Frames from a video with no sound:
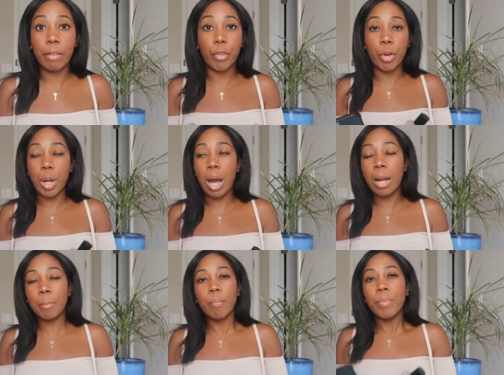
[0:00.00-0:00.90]
If you're
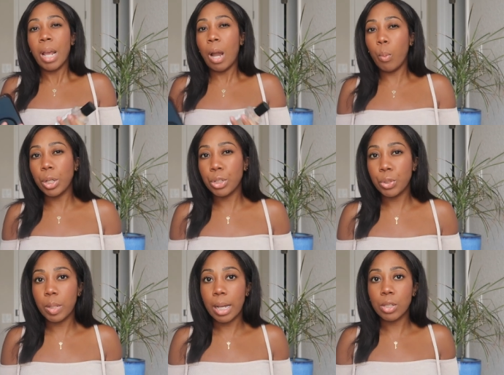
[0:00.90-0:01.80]
not, I wouldn't
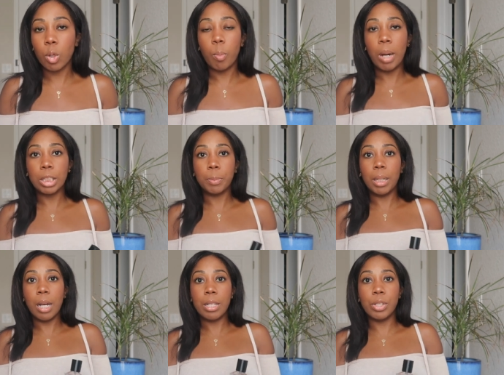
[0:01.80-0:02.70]
do that so much
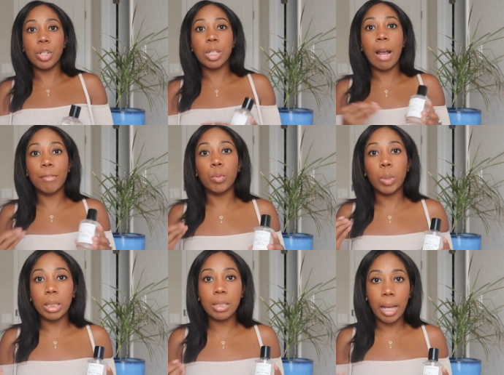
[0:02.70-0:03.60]
because you just have to
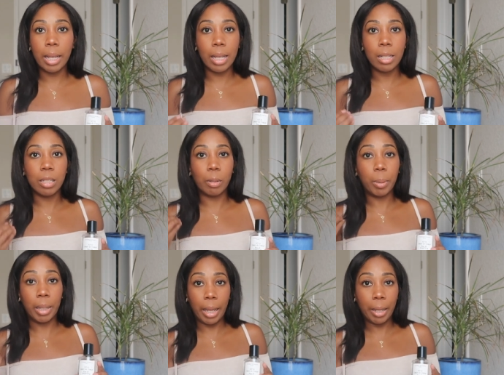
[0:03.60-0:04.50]
really take into
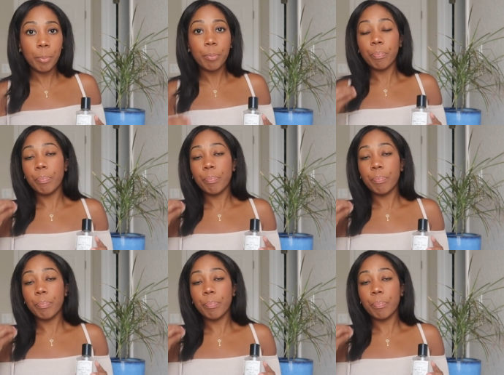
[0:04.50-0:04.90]
play